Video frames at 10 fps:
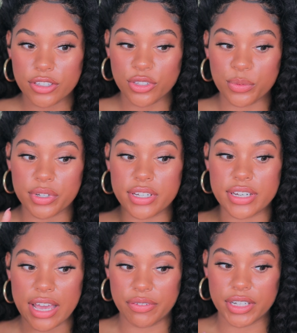you would
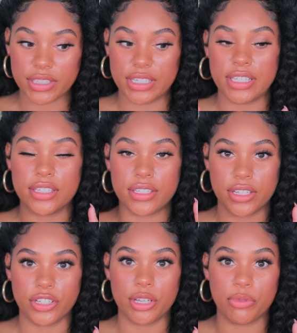definitely need to
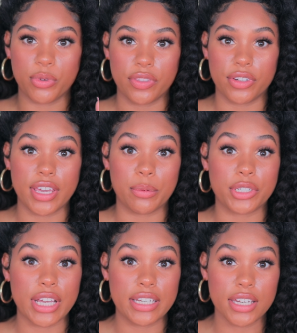touch up throughout the day,
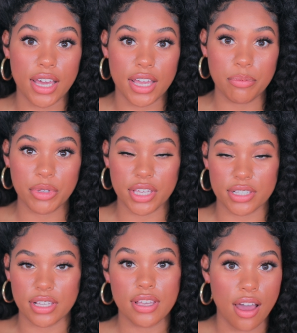which I did not,
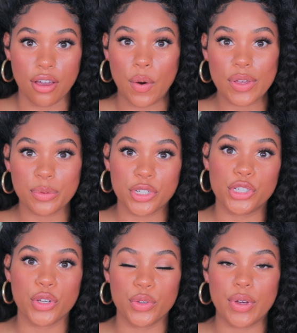because I always want to
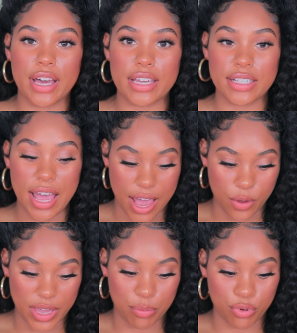show you guys
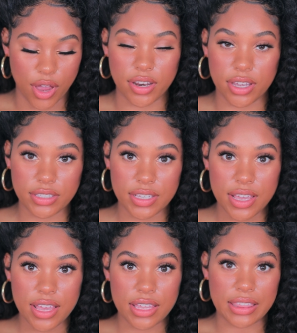how a product
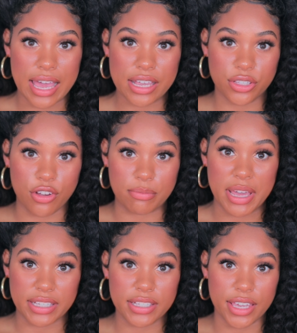lasts on
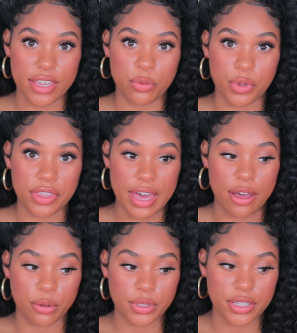my skin
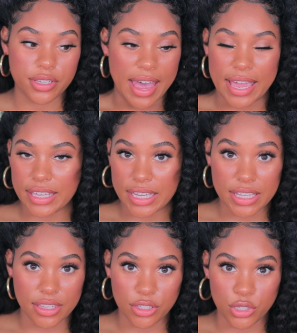without adding
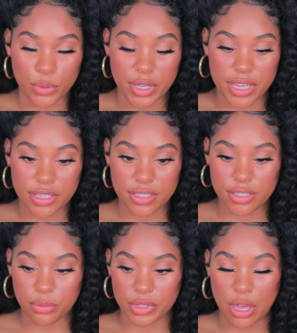anything to
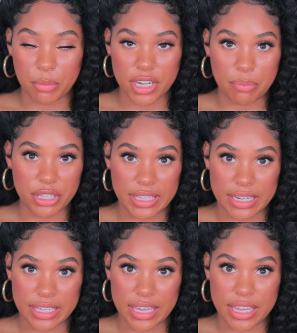it, without
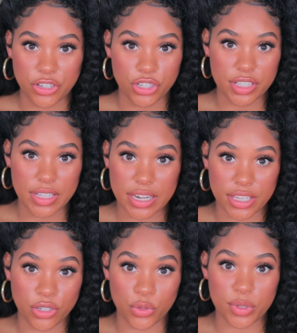manipulating it, and just
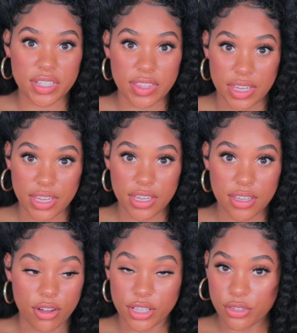letting it do its thing
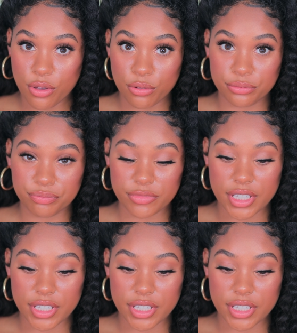on its own.